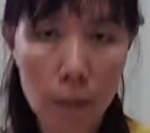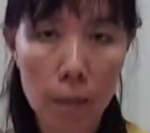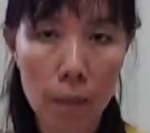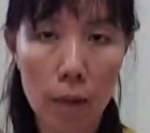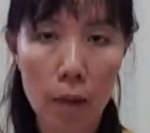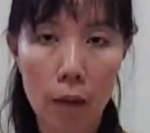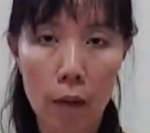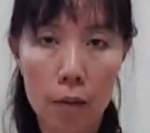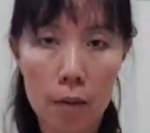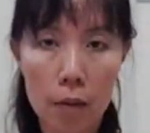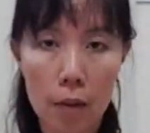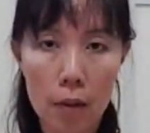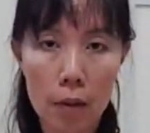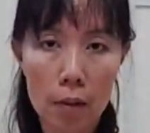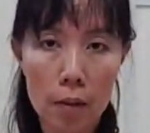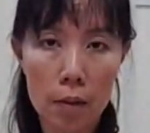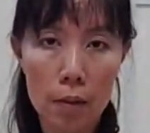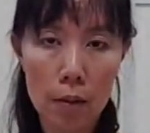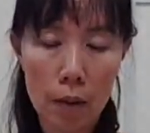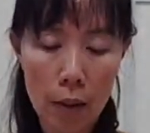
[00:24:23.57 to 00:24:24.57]
block
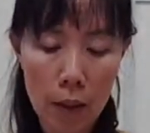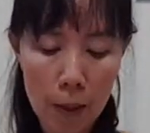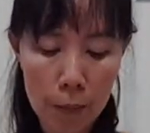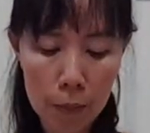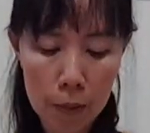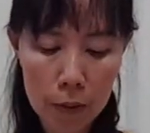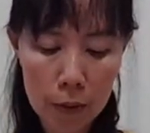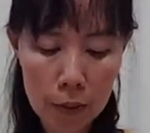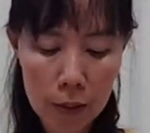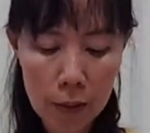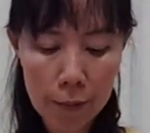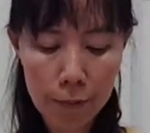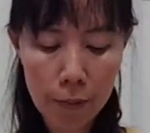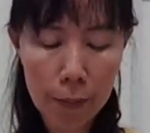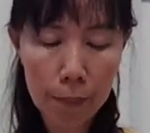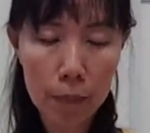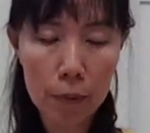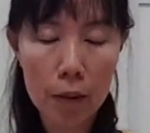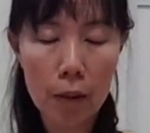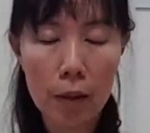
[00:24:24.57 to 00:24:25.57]
to help to lift
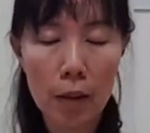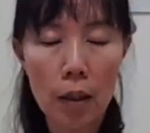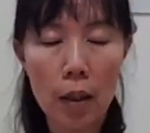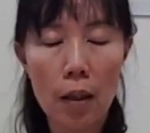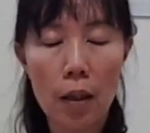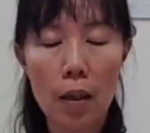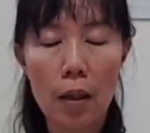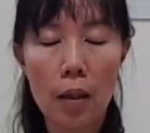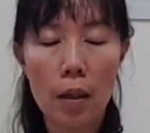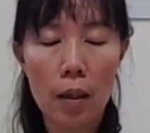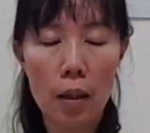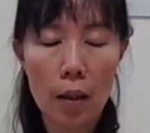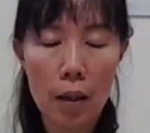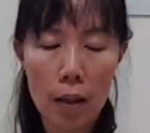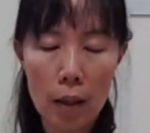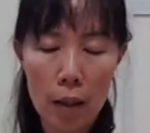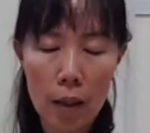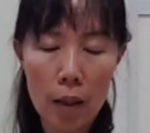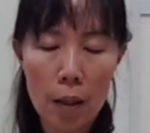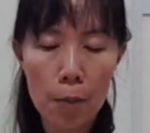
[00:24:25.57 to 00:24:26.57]
up the
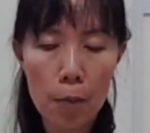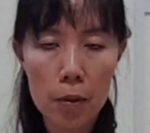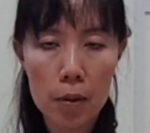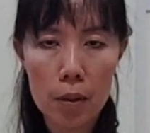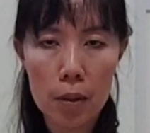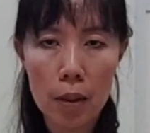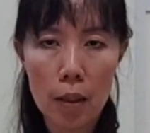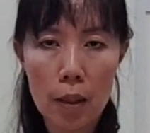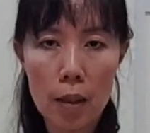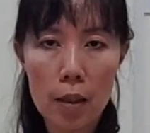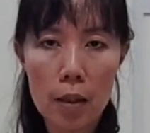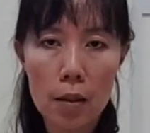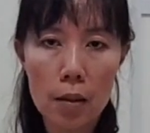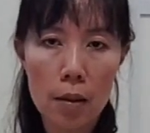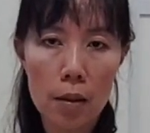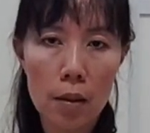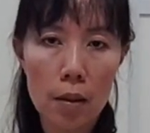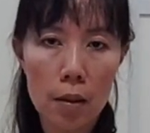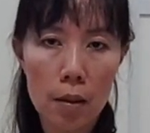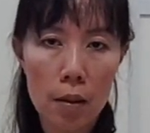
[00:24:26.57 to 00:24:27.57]
hips
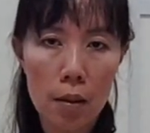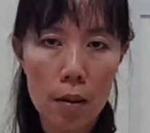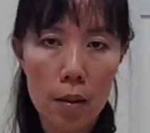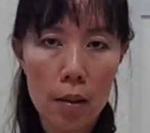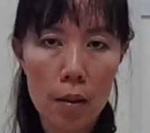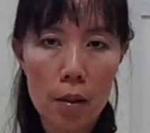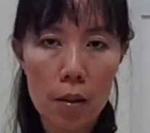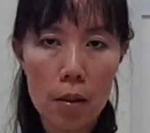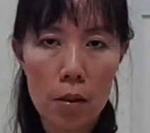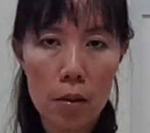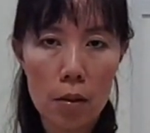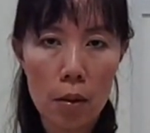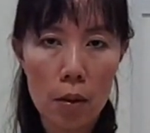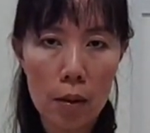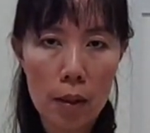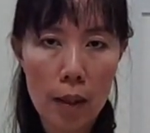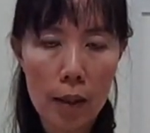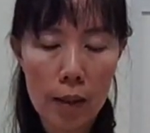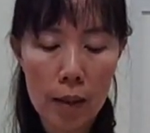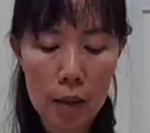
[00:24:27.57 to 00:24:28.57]
so
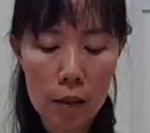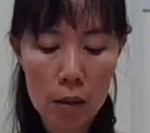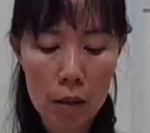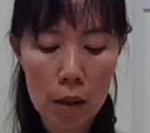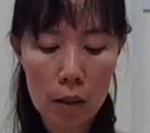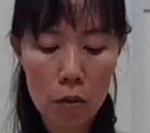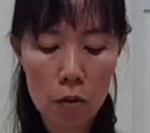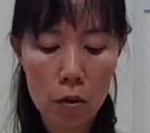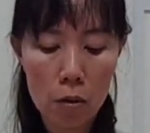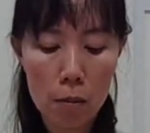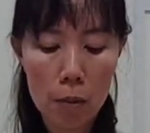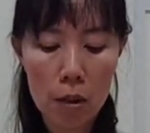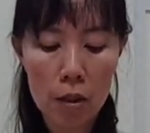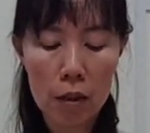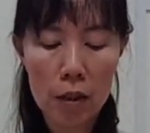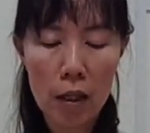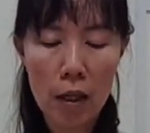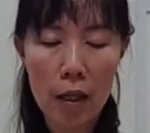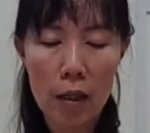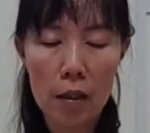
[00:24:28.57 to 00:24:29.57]
that there's not so much
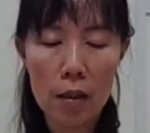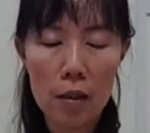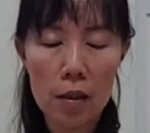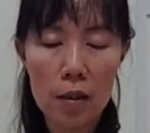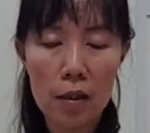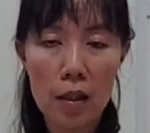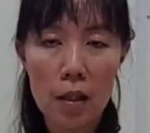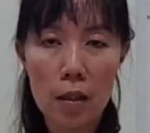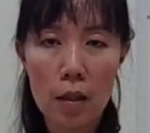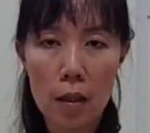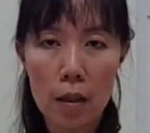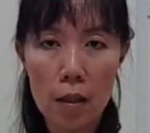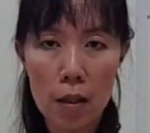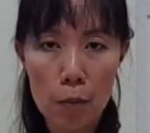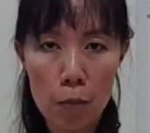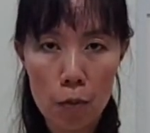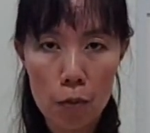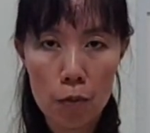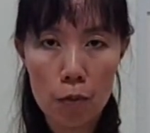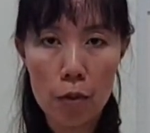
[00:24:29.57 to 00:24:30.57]
tightness at the
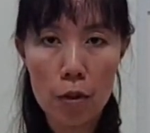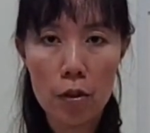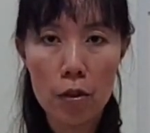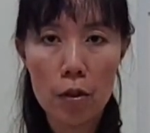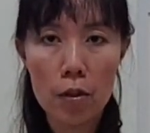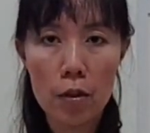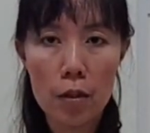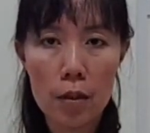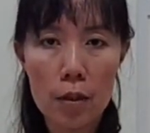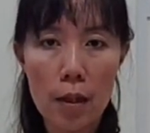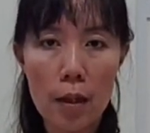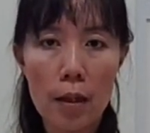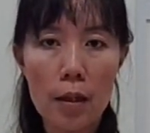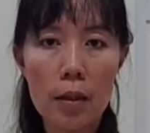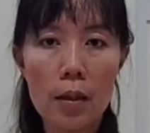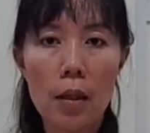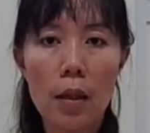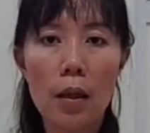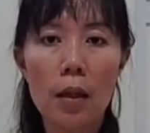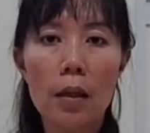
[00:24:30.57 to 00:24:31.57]
hips regions there.
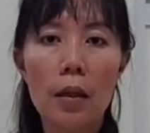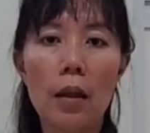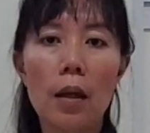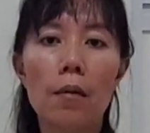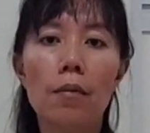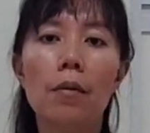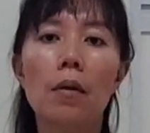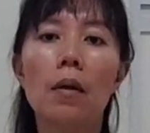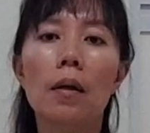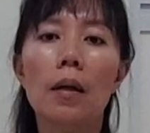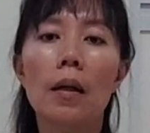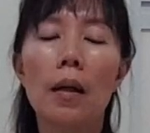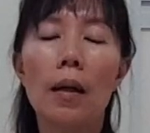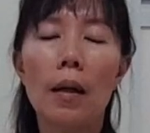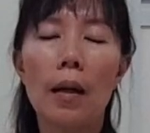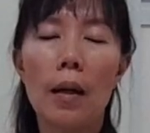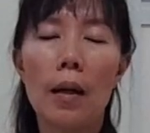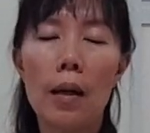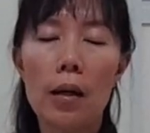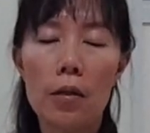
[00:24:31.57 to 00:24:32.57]
Therefore, they
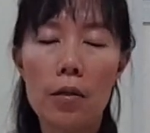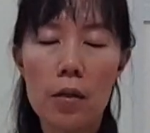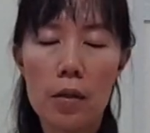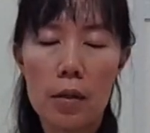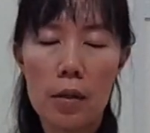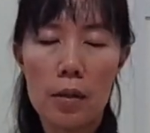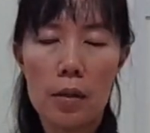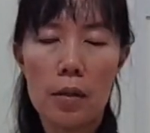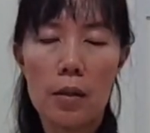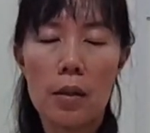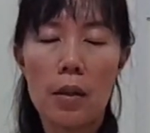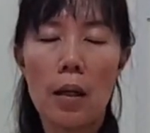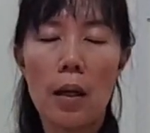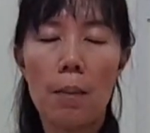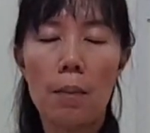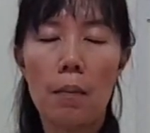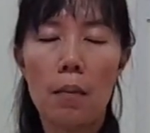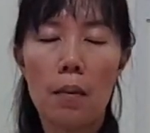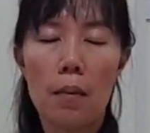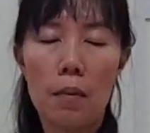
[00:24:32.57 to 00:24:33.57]
can actually sit
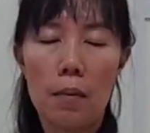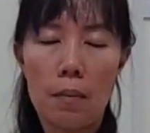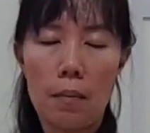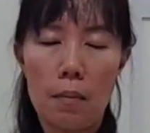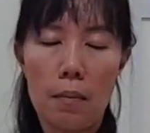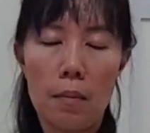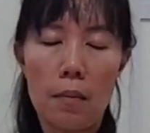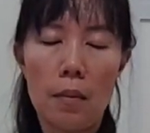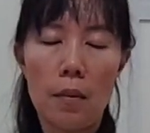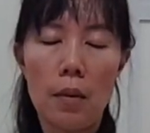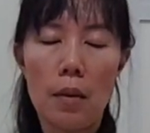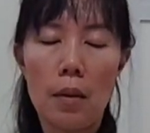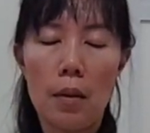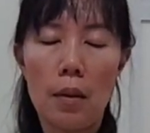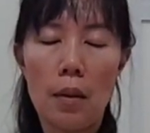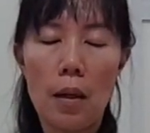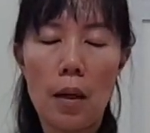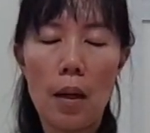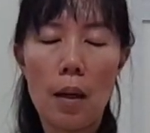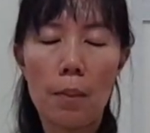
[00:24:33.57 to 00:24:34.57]
up
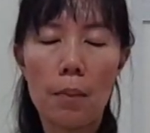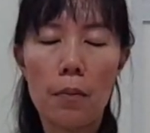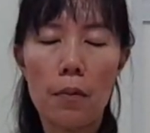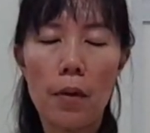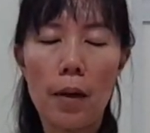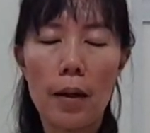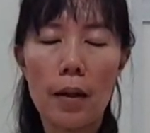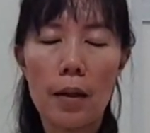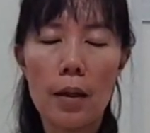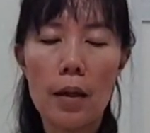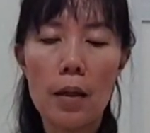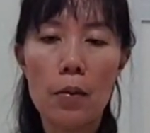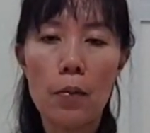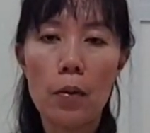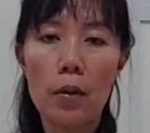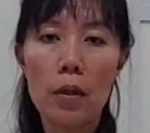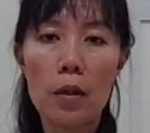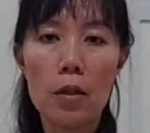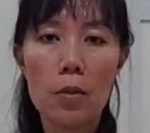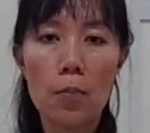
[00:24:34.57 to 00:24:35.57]
upright
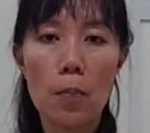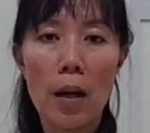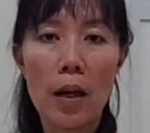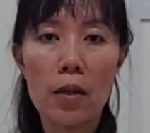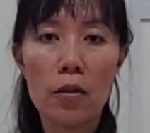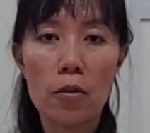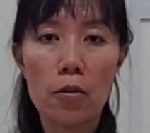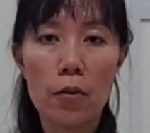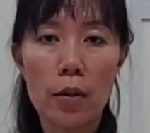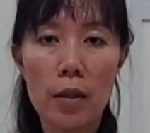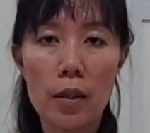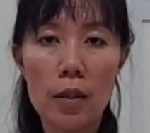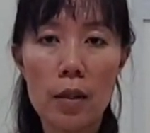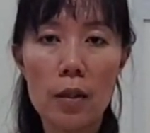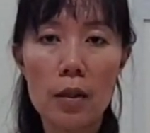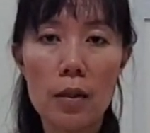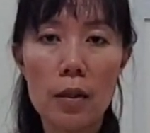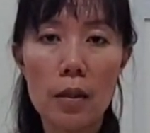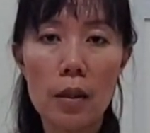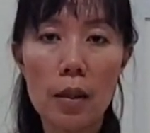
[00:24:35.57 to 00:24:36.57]
with the spine straight
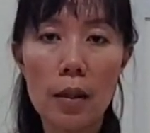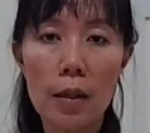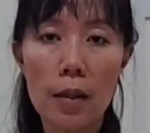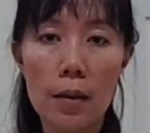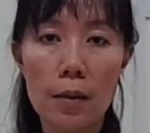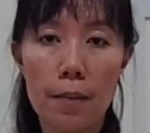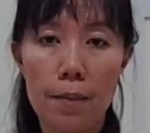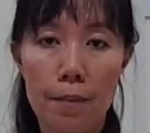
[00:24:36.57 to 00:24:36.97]
easily.